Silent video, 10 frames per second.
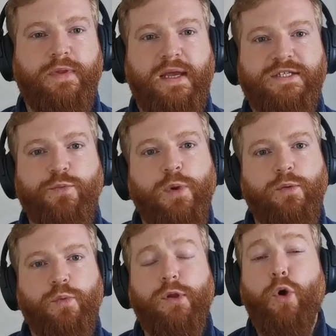Eitan,
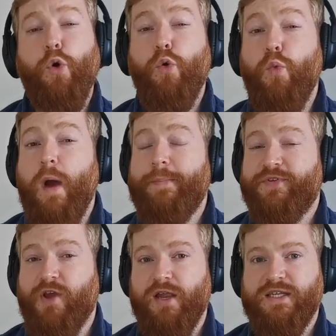will all
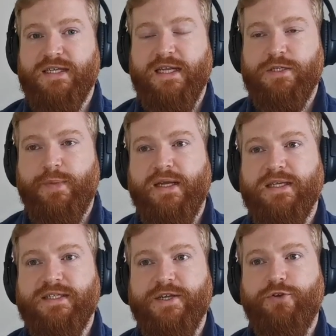websites need to be
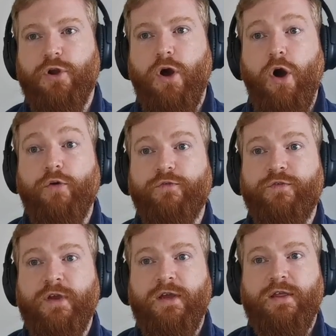considerate
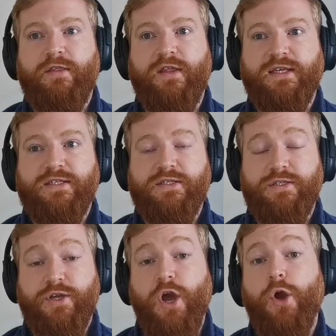of
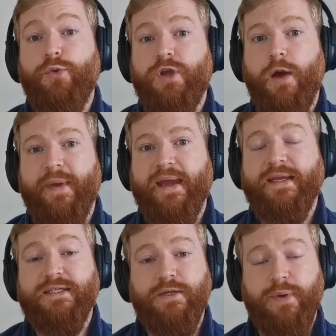this code coming
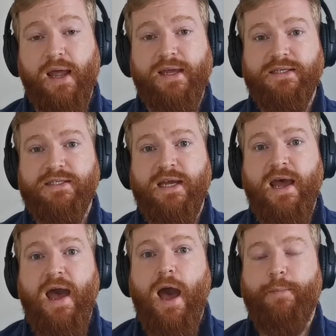into place
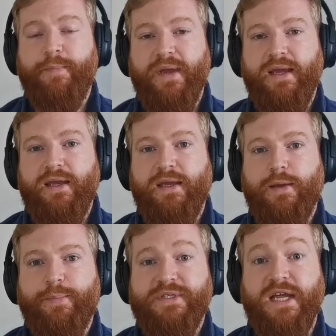and
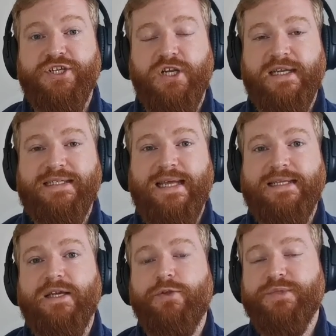be potentially
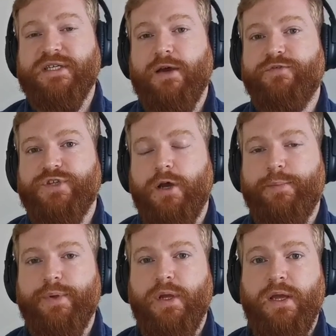setting themselves
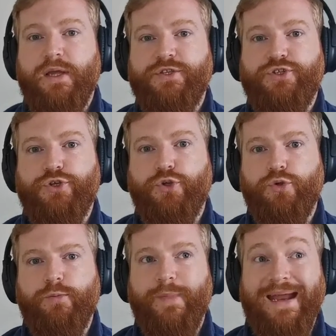up
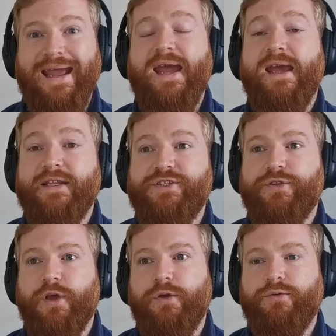to adhere to
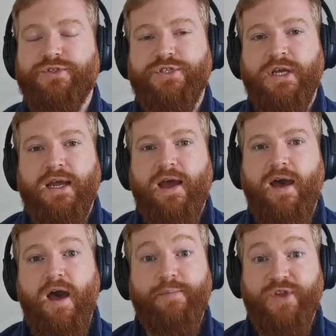those
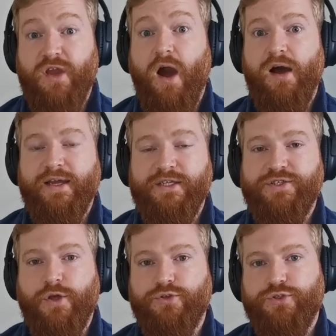
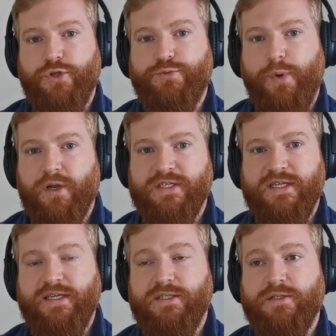guides, those
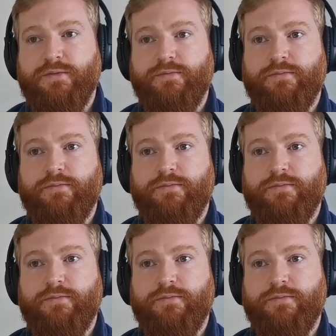policies?